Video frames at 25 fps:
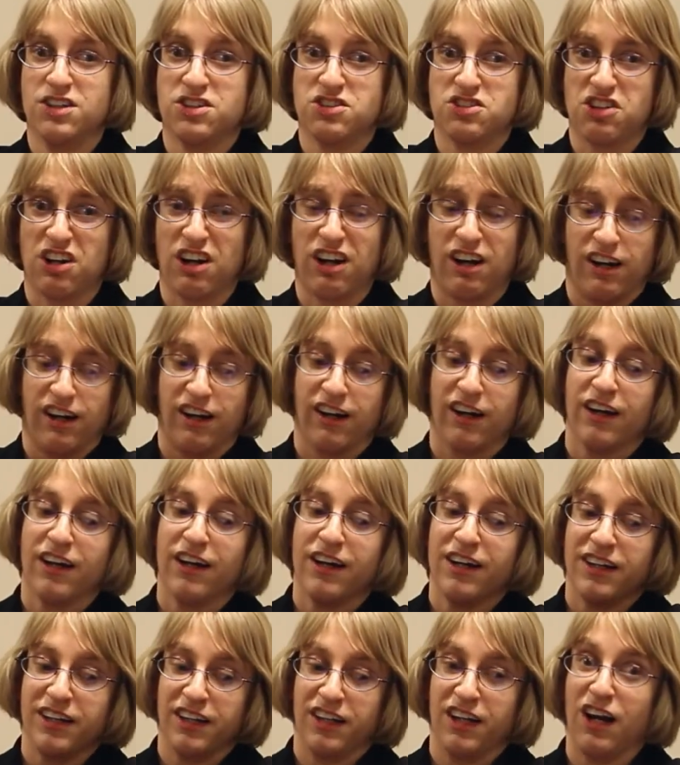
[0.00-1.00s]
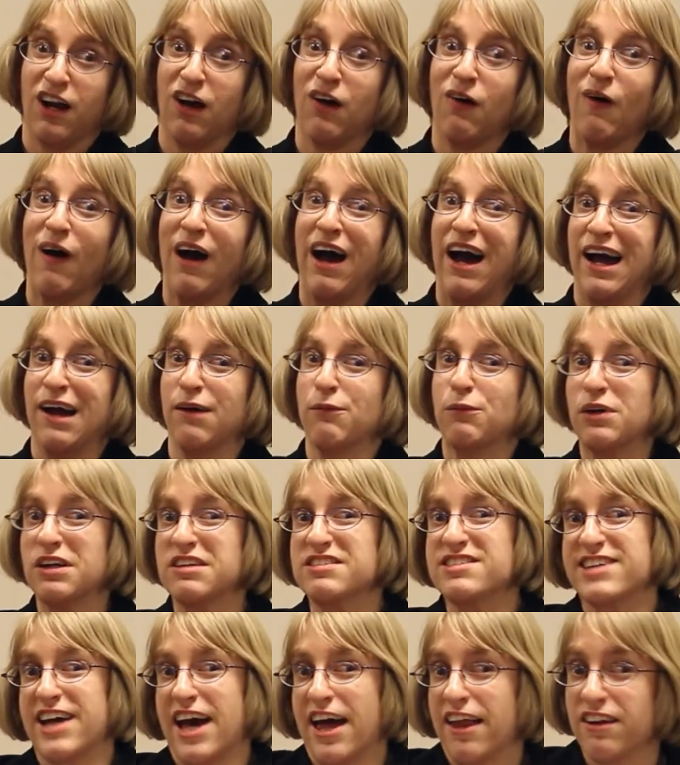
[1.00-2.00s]
Sure. You know, I
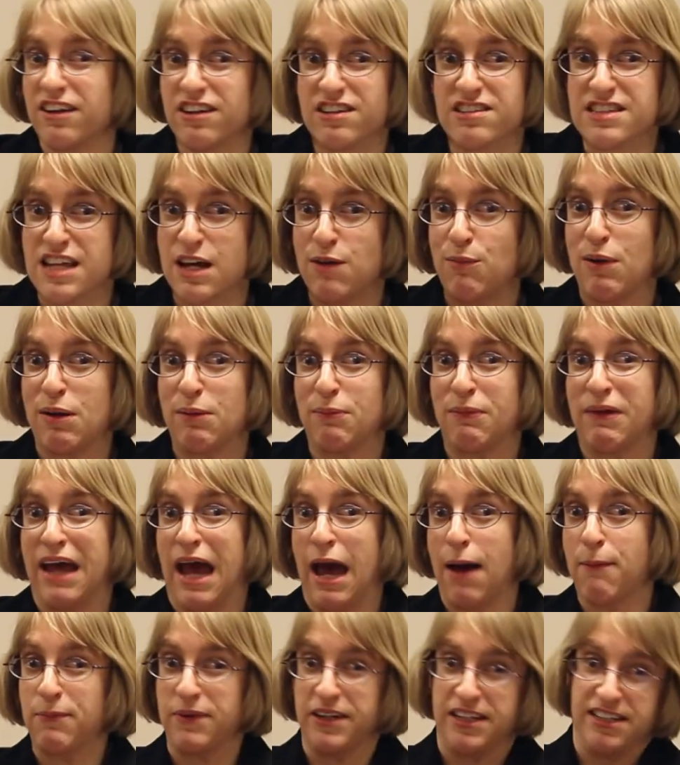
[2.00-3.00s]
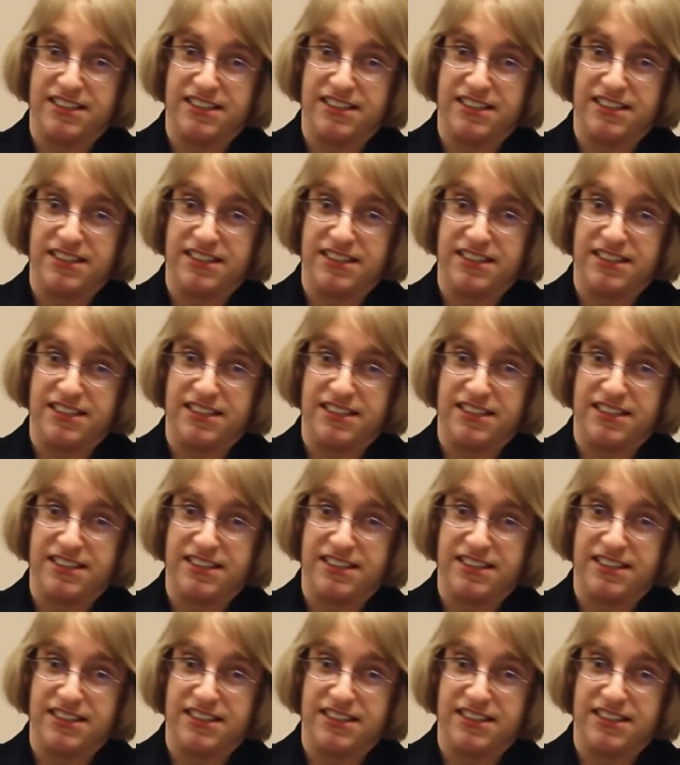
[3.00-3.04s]
put together some. I'd be happy